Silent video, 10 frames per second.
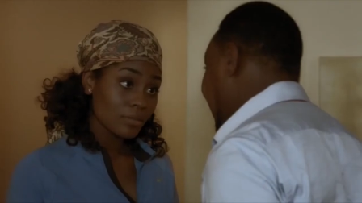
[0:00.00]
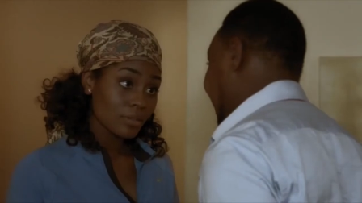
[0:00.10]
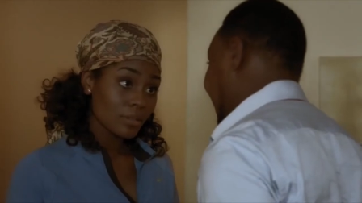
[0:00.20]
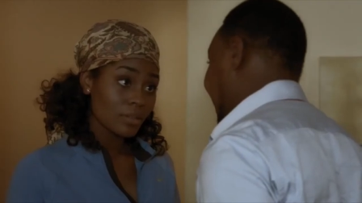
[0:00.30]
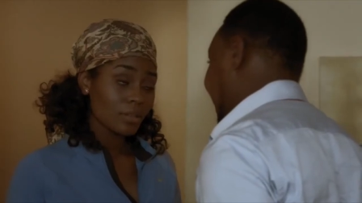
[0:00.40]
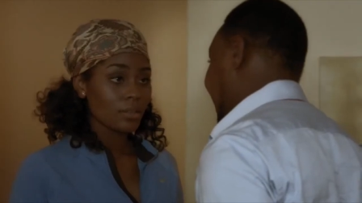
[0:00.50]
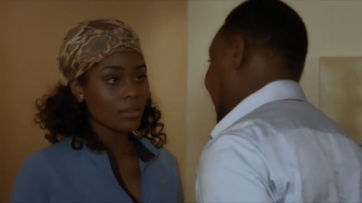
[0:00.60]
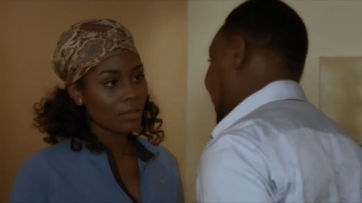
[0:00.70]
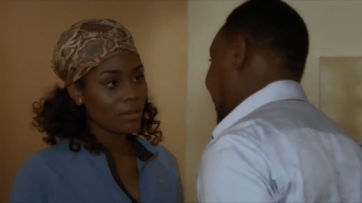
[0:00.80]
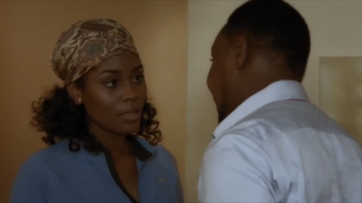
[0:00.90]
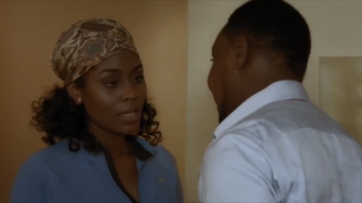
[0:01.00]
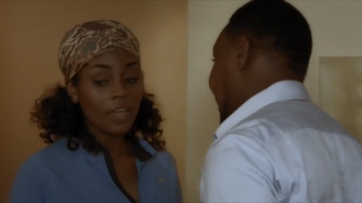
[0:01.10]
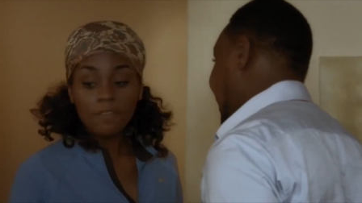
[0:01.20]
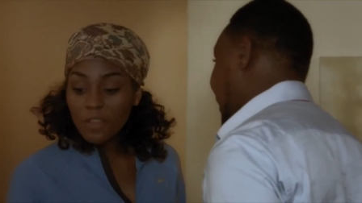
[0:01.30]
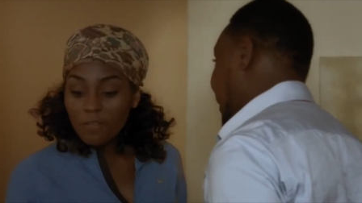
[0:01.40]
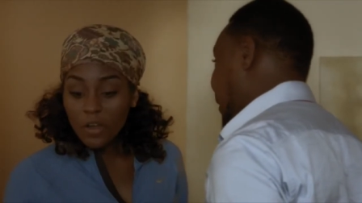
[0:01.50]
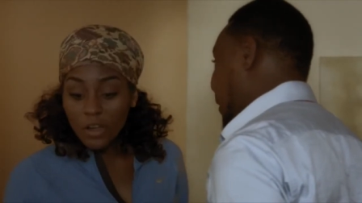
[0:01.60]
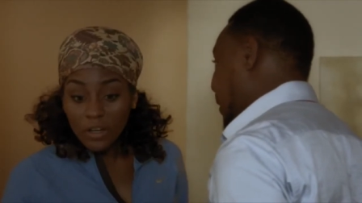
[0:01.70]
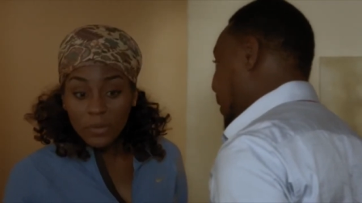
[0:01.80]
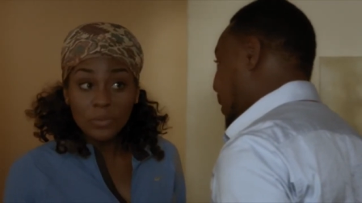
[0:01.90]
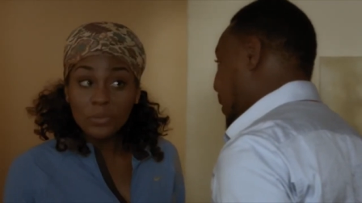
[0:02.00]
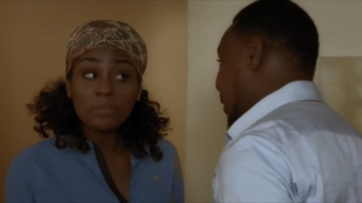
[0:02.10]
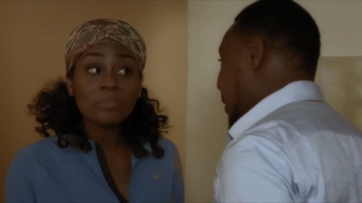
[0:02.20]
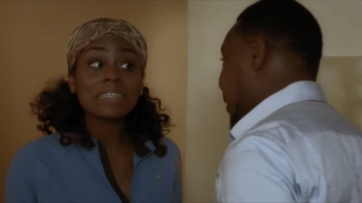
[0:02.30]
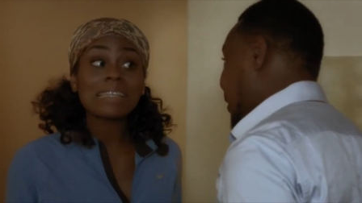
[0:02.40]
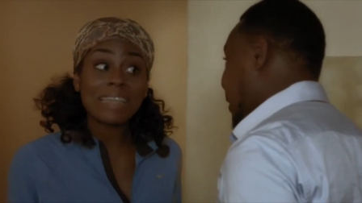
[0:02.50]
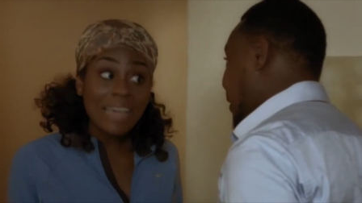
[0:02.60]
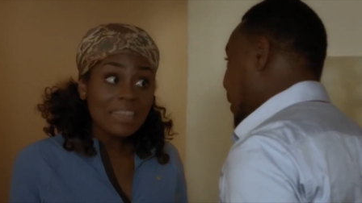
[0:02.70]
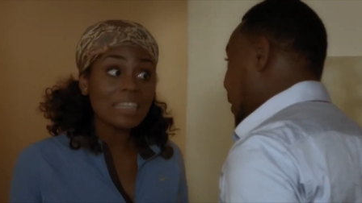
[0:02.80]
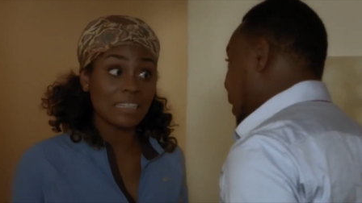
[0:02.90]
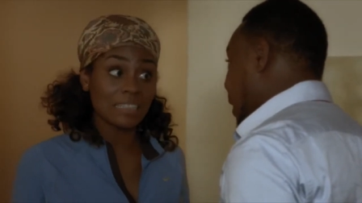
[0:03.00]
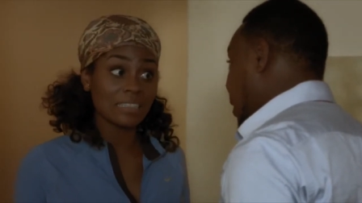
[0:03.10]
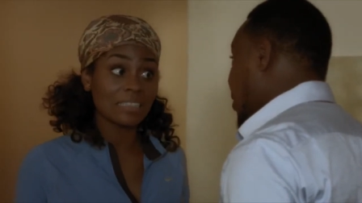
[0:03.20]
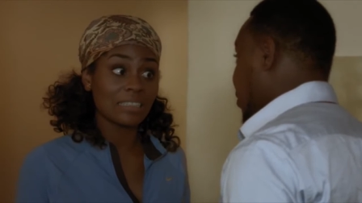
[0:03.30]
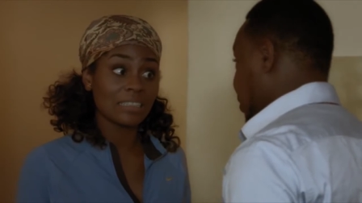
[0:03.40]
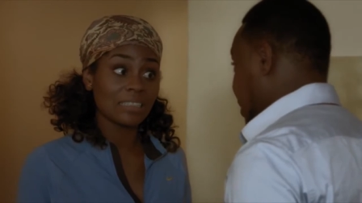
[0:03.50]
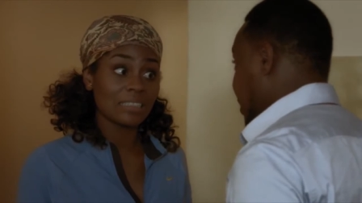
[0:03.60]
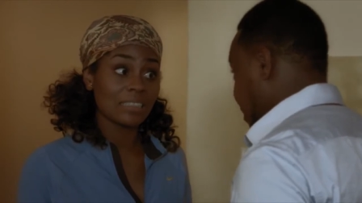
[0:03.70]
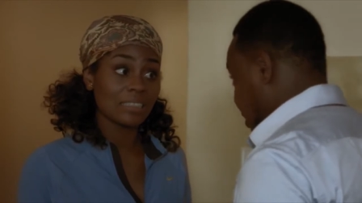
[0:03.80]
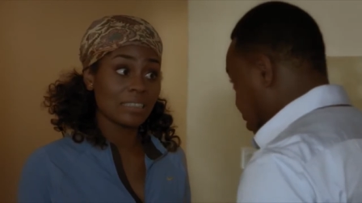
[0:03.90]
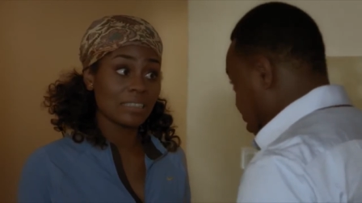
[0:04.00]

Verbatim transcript: happy. If not for her, we wouldn't be together. Oh, she's